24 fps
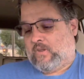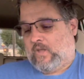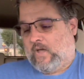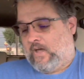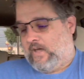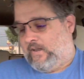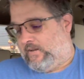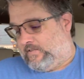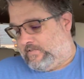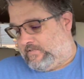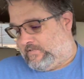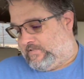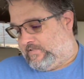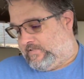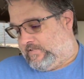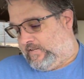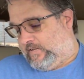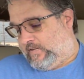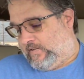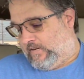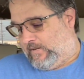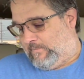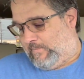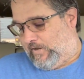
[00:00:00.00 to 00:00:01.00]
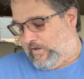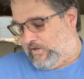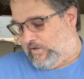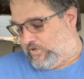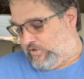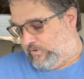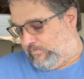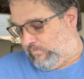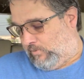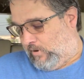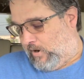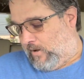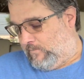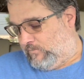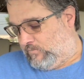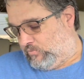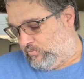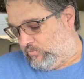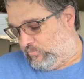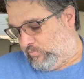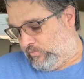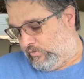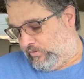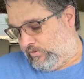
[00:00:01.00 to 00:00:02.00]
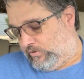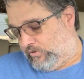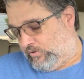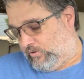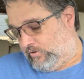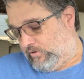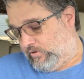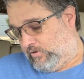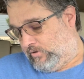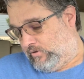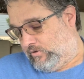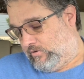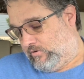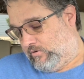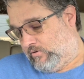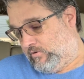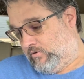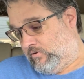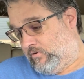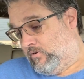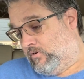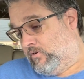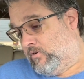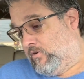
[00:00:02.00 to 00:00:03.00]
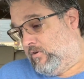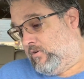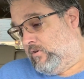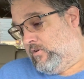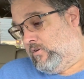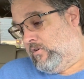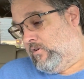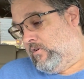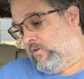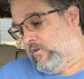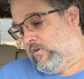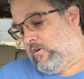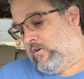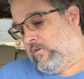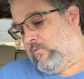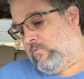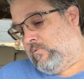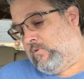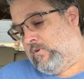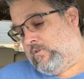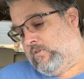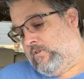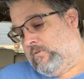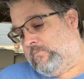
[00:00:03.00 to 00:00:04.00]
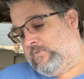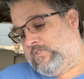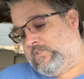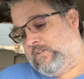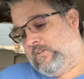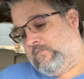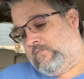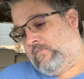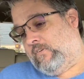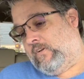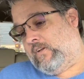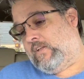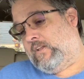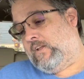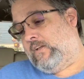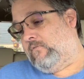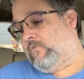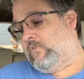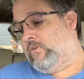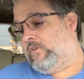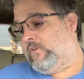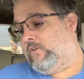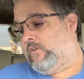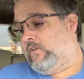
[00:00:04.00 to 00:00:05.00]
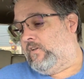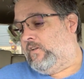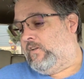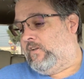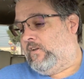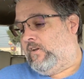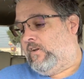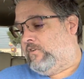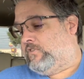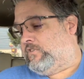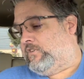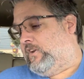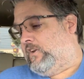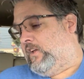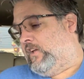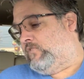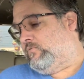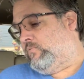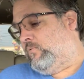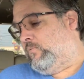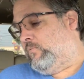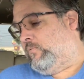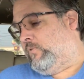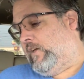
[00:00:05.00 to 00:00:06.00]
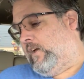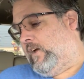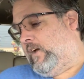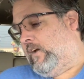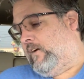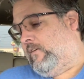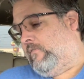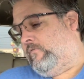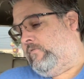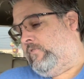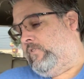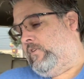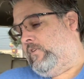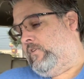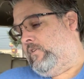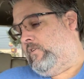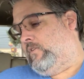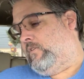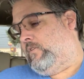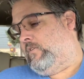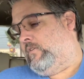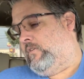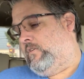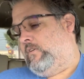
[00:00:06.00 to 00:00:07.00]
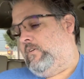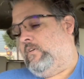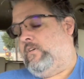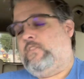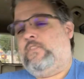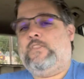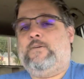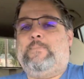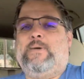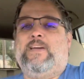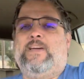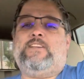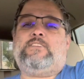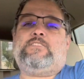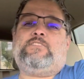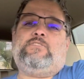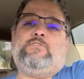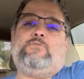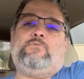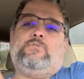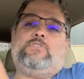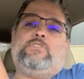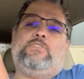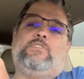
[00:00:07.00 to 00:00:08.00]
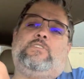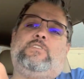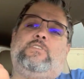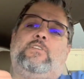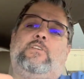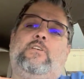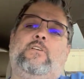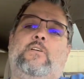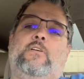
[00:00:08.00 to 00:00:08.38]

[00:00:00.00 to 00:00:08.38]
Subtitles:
I didn't see any major problems with the artwork. Let me see if I can have one. Here's a nice one where they have the mech suits.